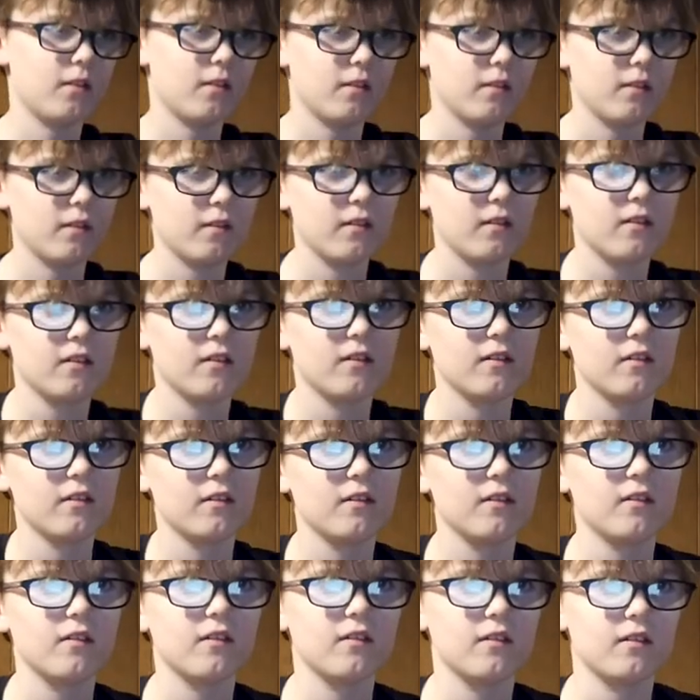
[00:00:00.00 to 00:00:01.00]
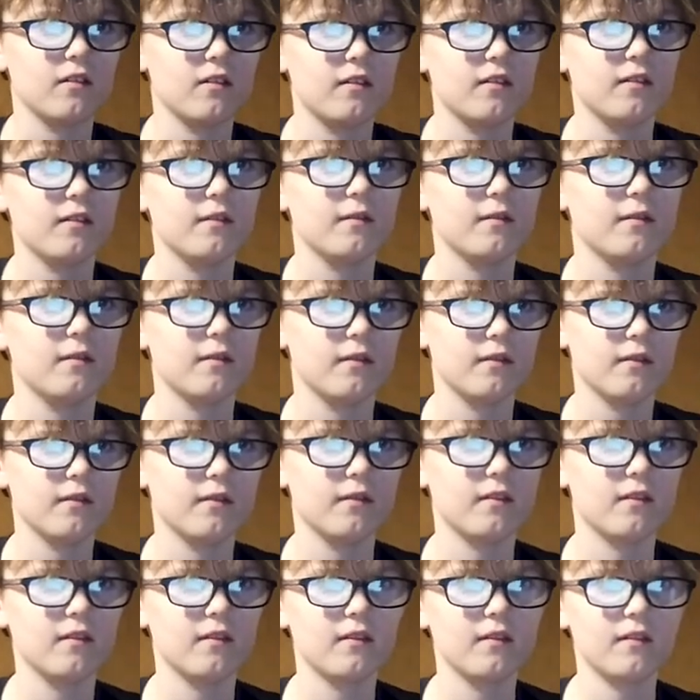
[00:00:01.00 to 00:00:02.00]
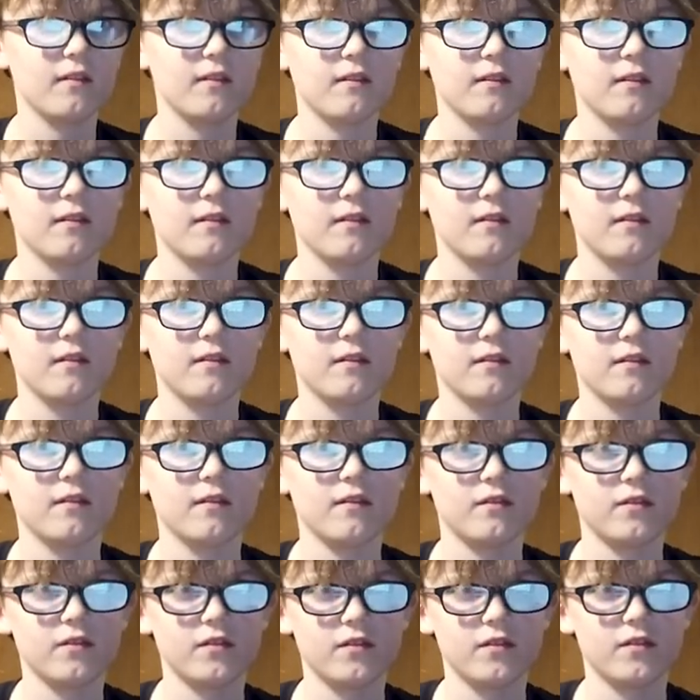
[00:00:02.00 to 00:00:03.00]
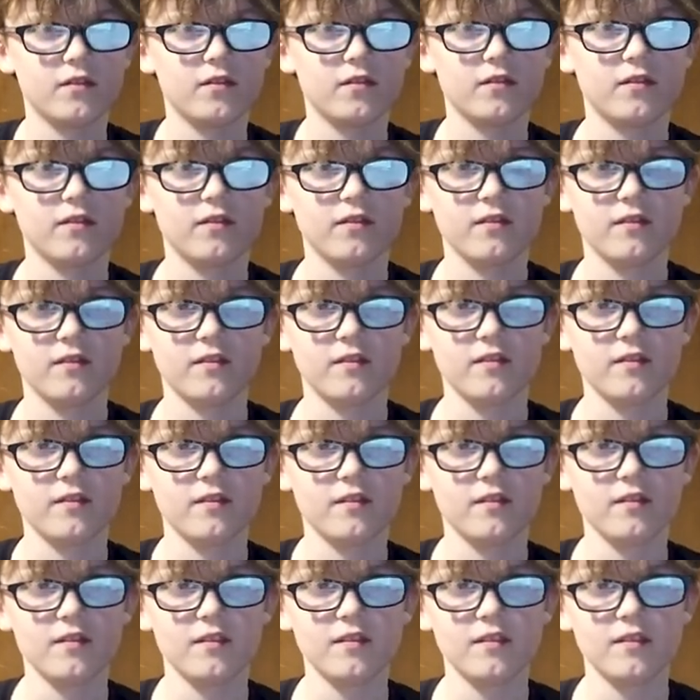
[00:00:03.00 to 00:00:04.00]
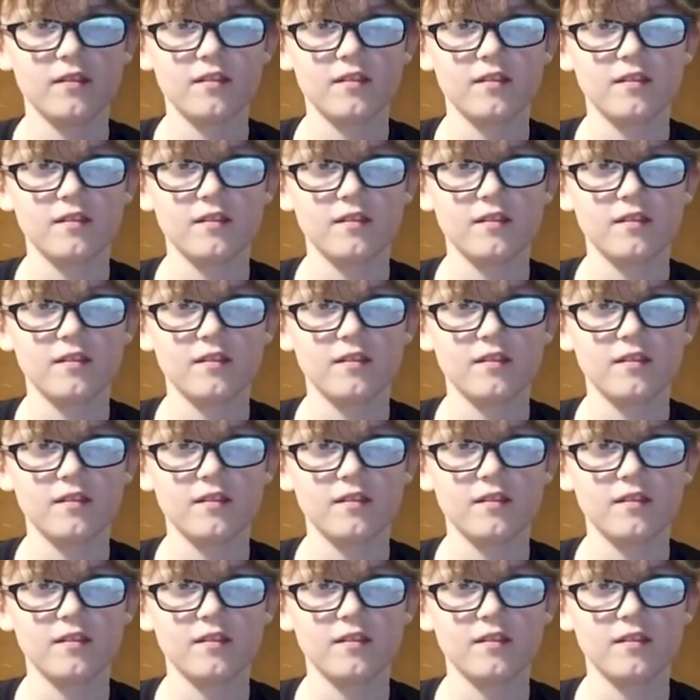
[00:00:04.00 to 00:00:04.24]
This person isn't speaking.